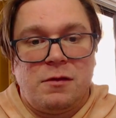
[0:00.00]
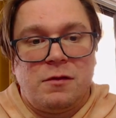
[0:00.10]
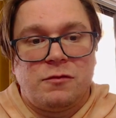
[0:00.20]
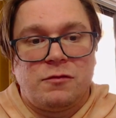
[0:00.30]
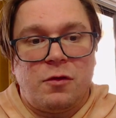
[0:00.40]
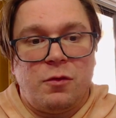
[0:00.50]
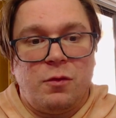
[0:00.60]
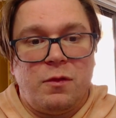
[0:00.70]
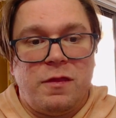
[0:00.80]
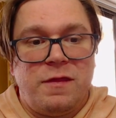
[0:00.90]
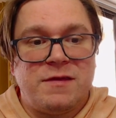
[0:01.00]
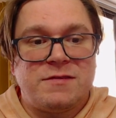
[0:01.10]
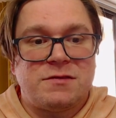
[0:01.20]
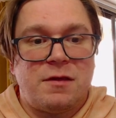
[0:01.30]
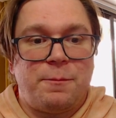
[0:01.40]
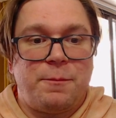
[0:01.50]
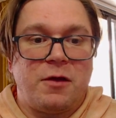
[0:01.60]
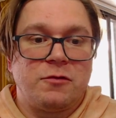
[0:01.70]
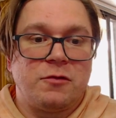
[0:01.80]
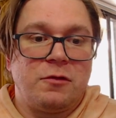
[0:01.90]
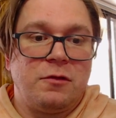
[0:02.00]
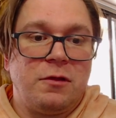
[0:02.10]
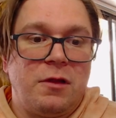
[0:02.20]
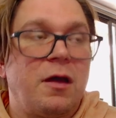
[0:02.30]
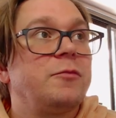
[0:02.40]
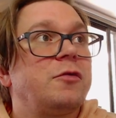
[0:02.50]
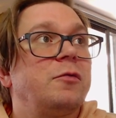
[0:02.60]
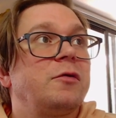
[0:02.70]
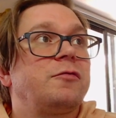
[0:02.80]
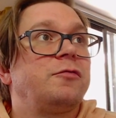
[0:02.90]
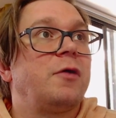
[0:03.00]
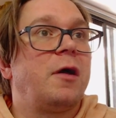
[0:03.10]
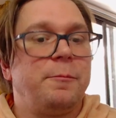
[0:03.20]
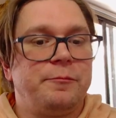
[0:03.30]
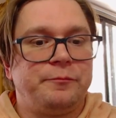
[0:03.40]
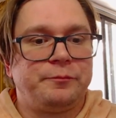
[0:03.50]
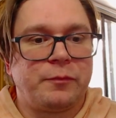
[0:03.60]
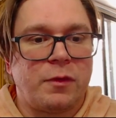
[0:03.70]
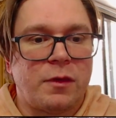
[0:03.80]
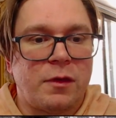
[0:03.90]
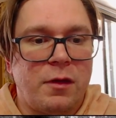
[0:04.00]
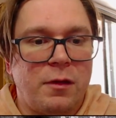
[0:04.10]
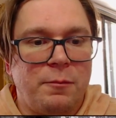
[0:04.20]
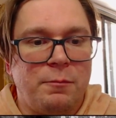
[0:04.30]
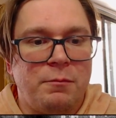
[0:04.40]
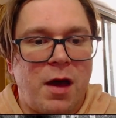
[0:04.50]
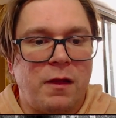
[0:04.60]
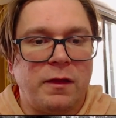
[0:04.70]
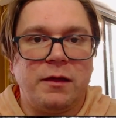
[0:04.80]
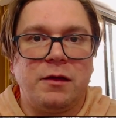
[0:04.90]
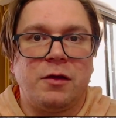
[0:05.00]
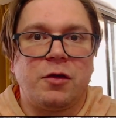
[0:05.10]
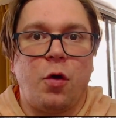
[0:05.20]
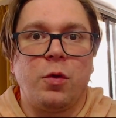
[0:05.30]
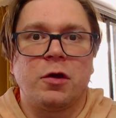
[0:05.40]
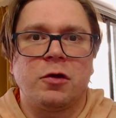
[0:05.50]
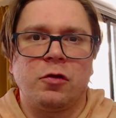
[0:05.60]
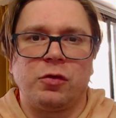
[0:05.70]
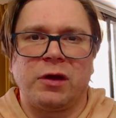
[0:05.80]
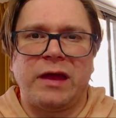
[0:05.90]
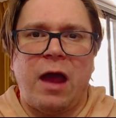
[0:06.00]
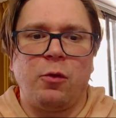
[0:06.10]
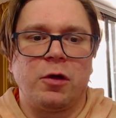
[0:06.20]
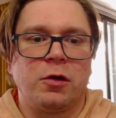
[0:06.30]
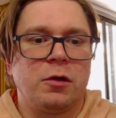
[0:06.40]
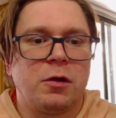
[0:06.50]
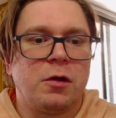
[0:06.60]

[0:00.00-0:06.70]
So this puzzle comes to us from Molly Koger or Cowger.